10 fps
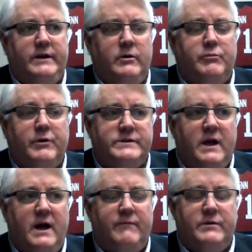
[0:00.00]
press
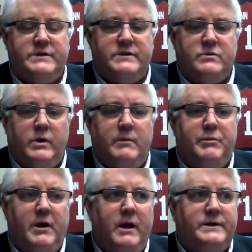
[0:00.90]
conference as well.
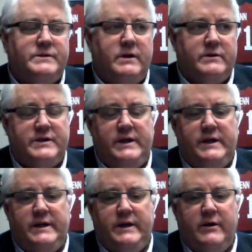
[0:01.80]
Paul is our
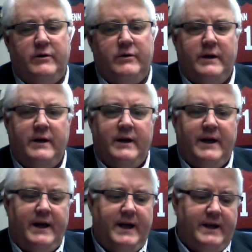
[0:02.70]
CEO,
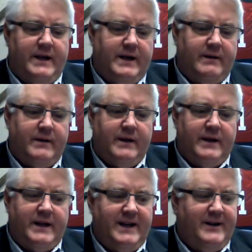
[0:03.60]
and
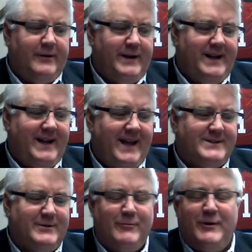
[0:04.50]
he has
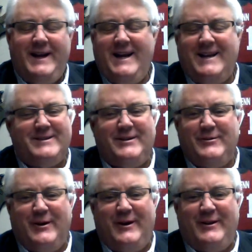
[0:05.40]
to do
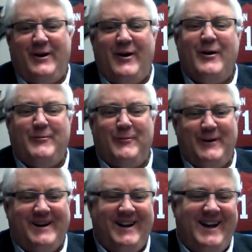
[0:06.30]
all the hard
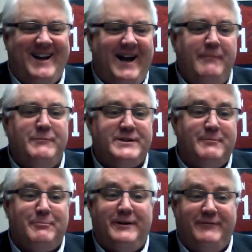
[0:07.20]
work. I'm just a
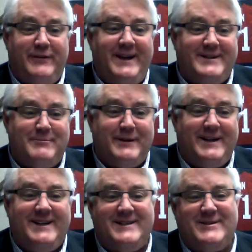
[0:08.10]
pretty face, but he
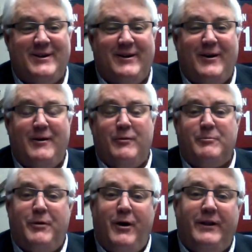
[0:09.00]
does all the hard work.
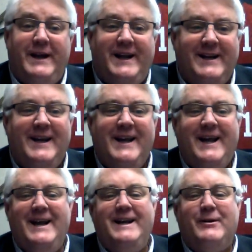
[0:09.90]

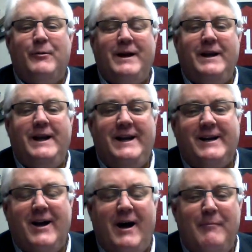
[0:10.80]
Any
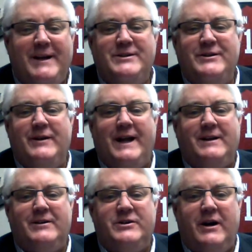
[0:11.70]
comments you'd like
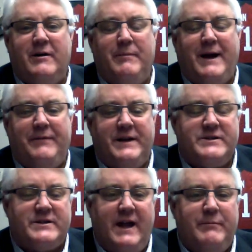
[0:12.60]
to share about the
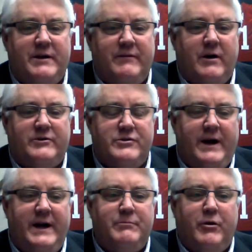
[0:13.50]
excitement of our
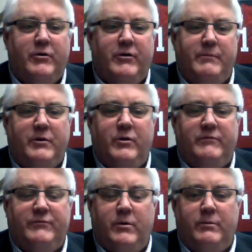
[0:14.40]
training program going
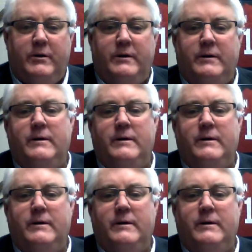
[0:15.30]
forward?